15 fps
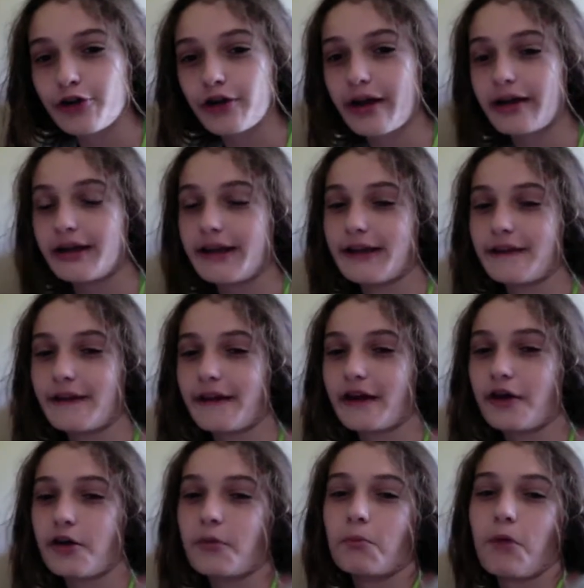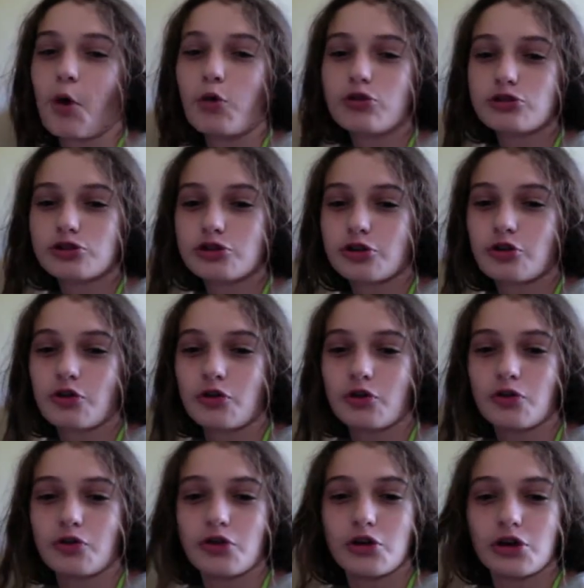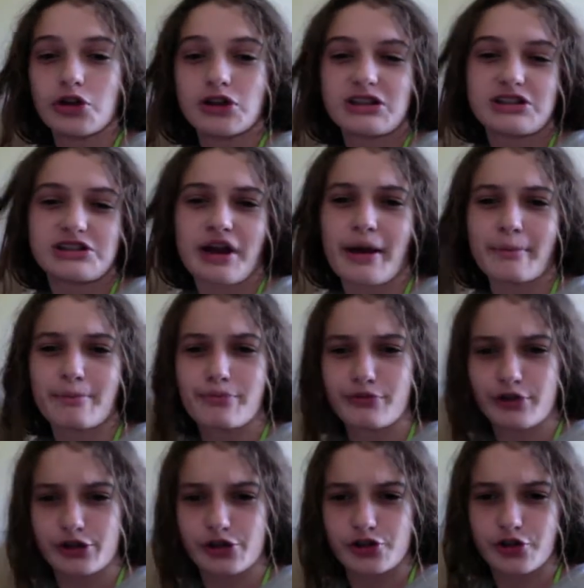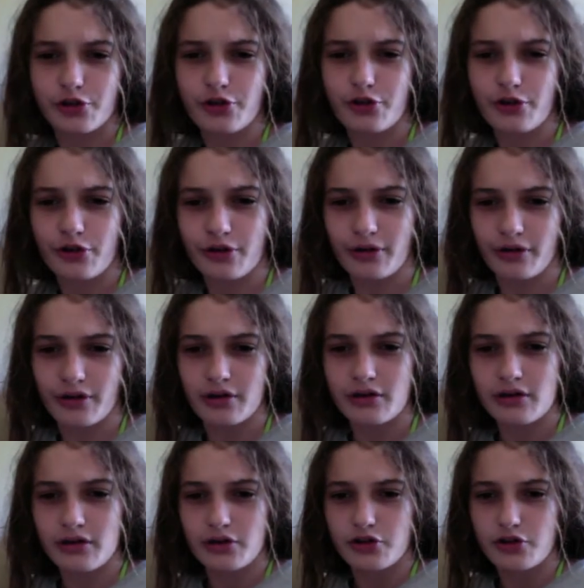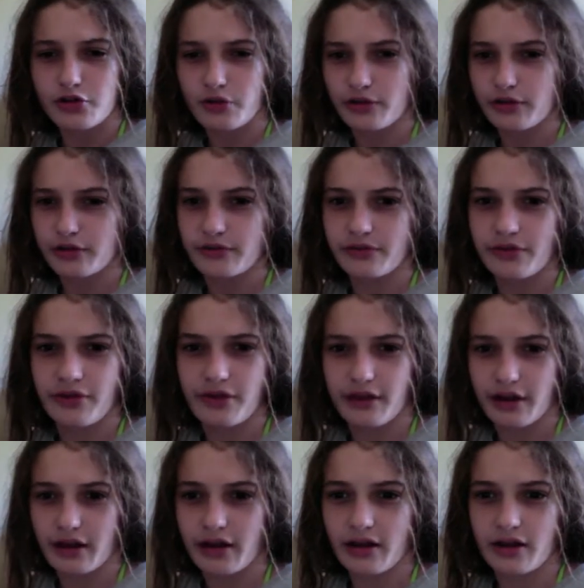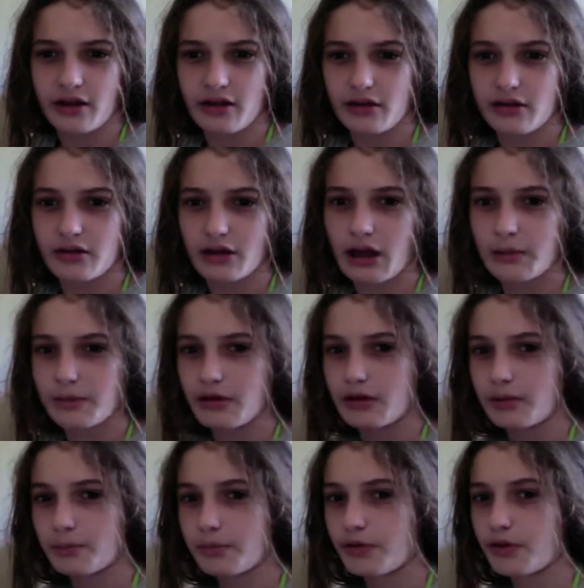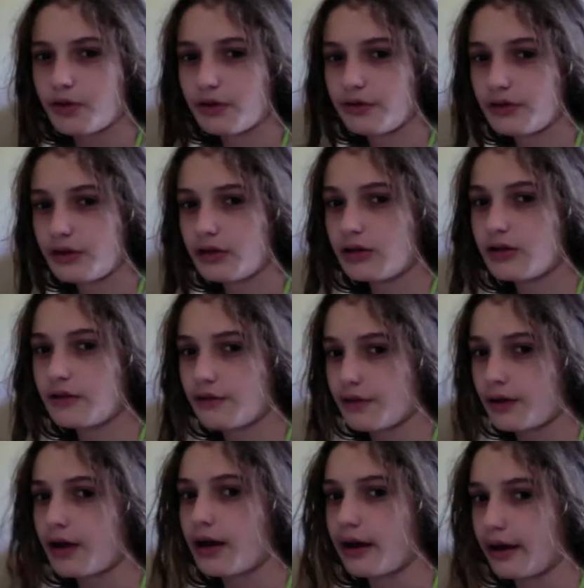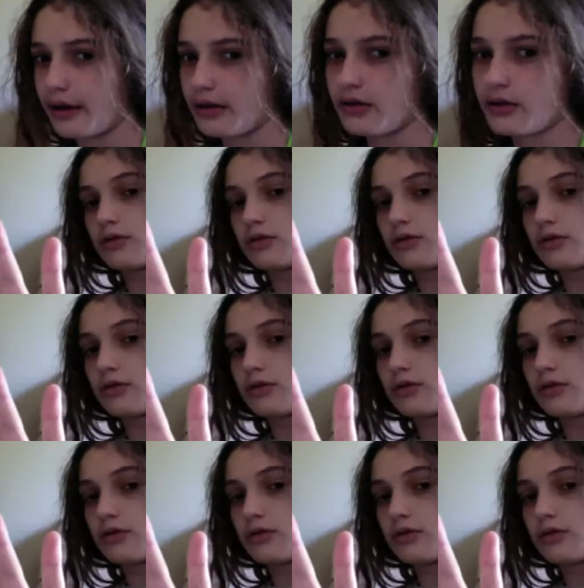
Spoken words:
any like emotional temperature sort of thing. I mean, I'm perfectly fine.